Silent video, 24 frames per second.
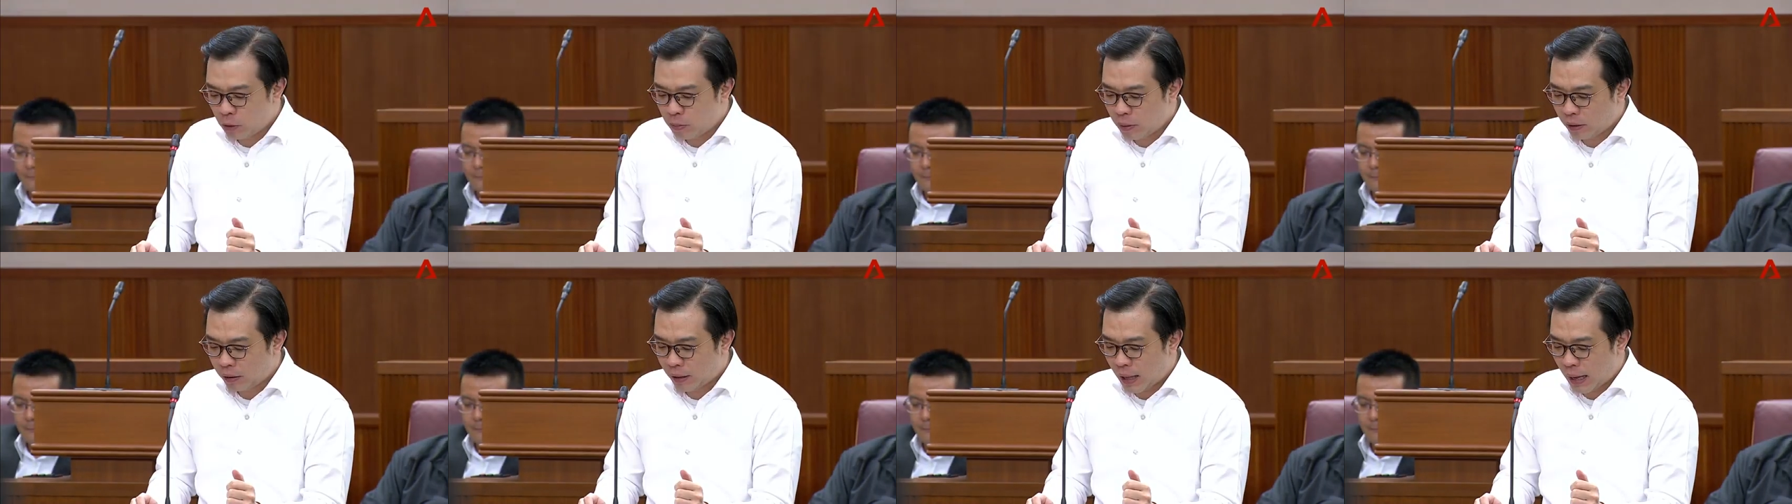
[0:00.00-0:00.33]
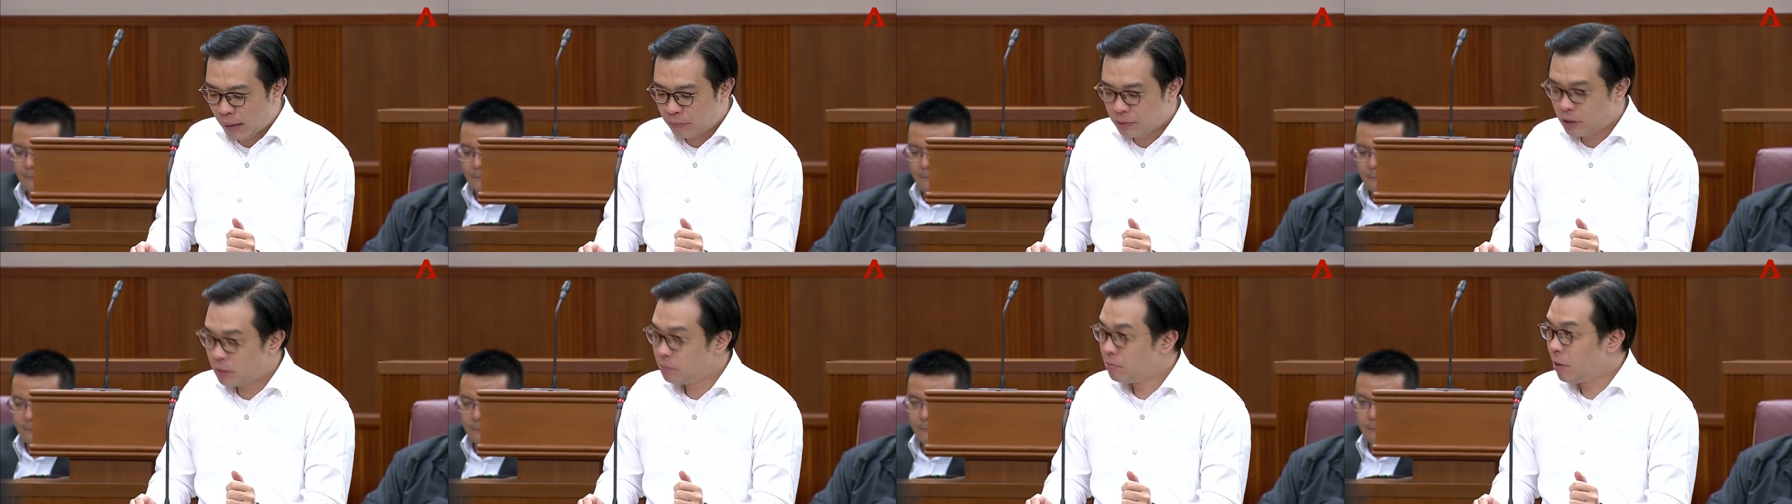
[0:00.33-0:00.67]
mobile
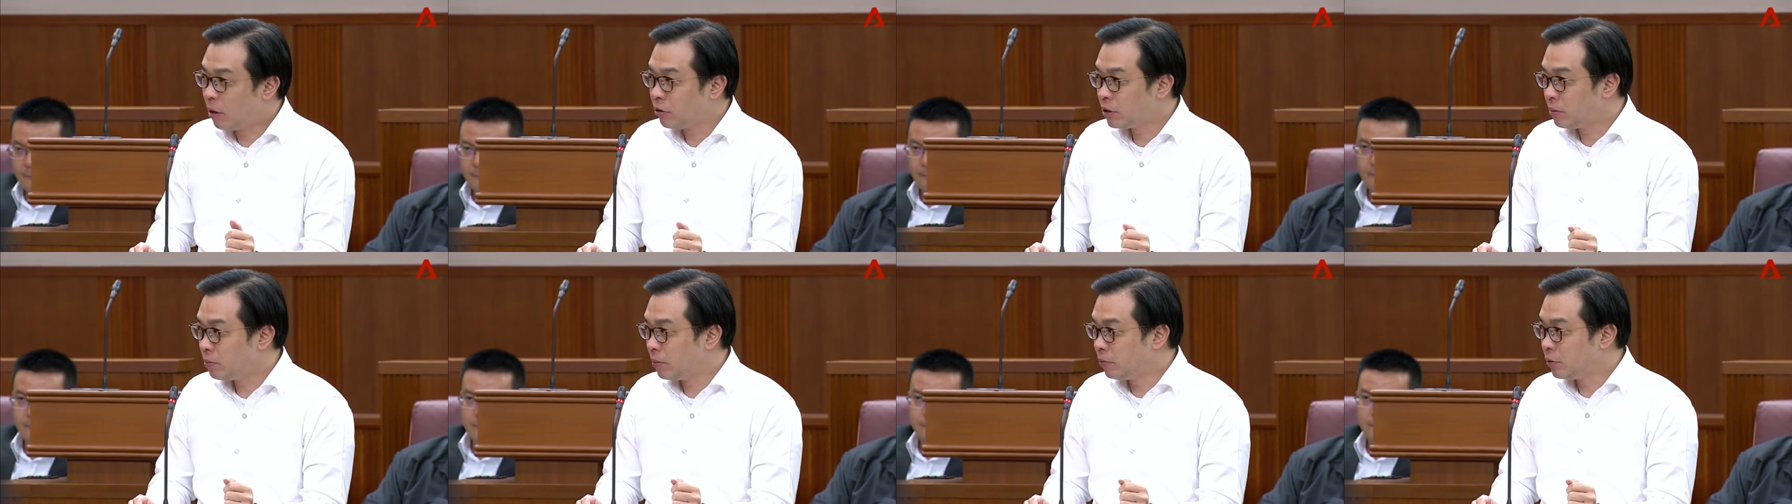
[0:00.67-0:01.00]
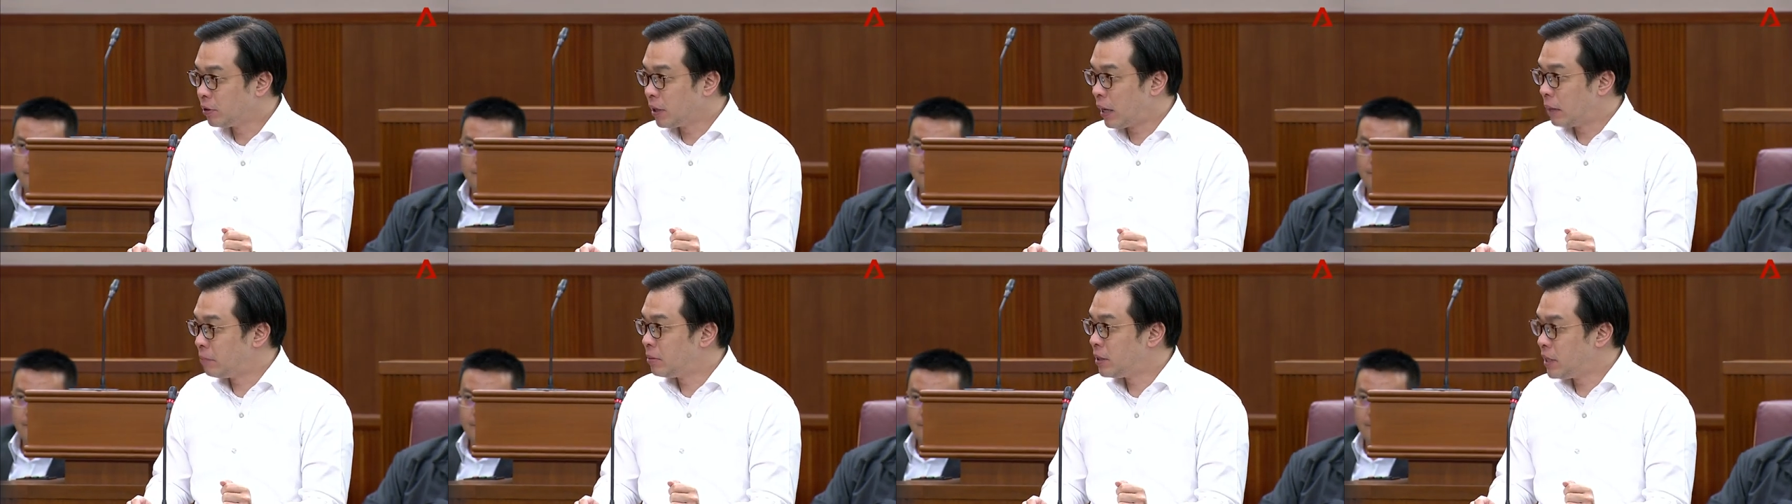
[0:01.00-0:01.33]
apps multiple
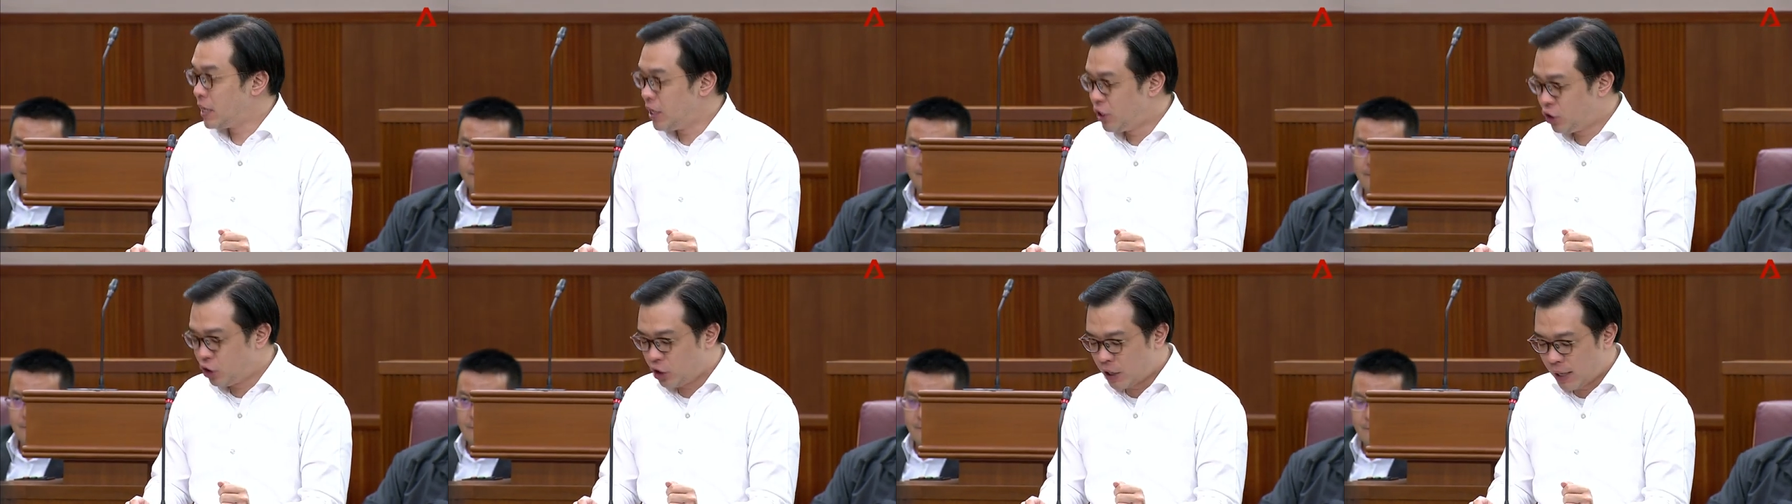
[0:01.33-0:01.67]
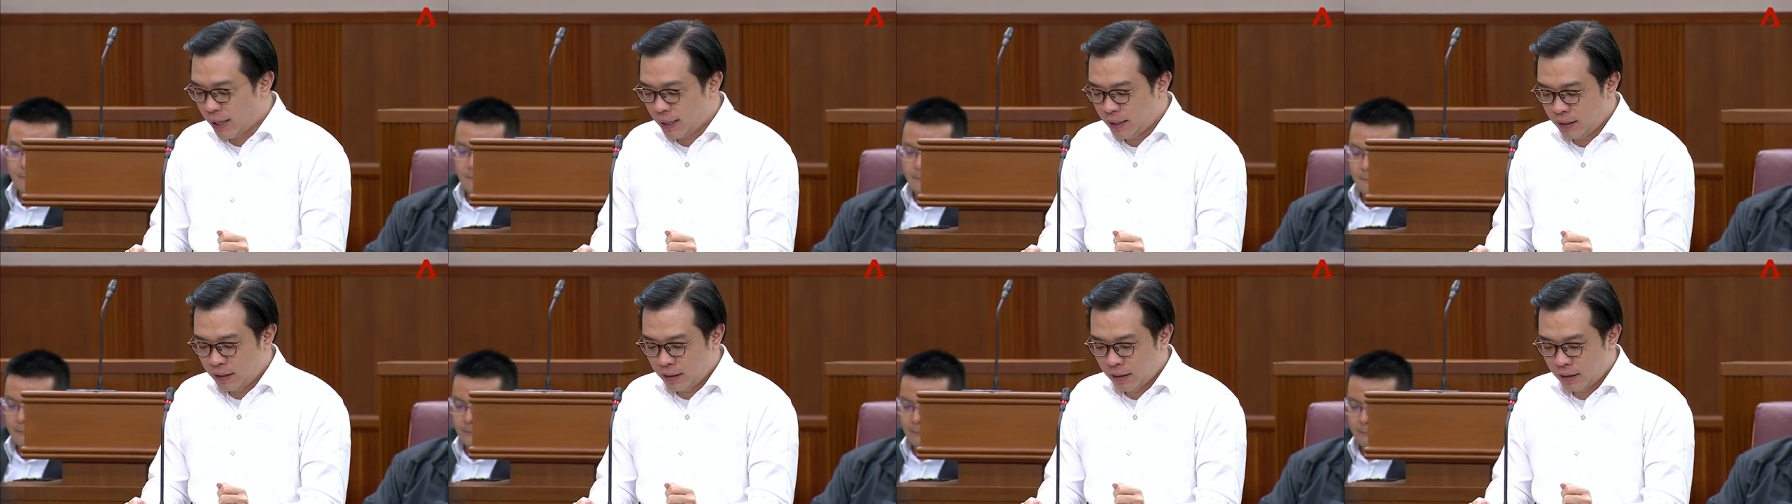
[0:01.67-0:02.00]
times each
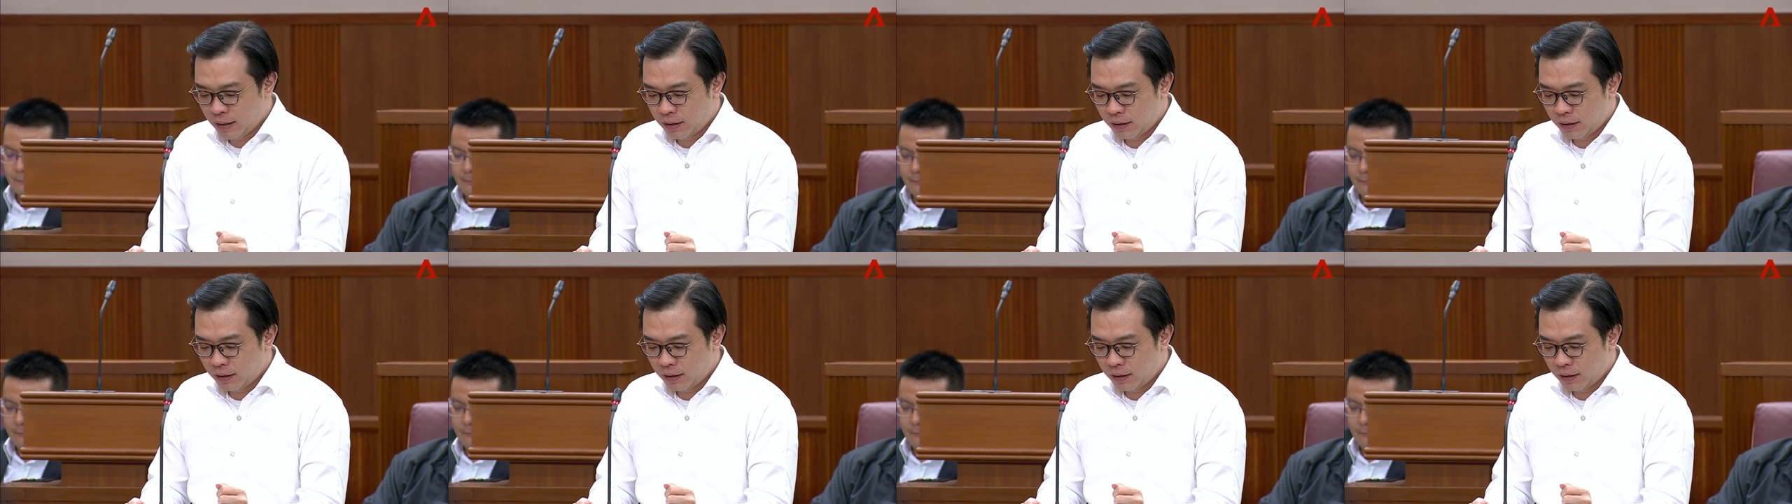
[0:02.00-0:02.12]
day,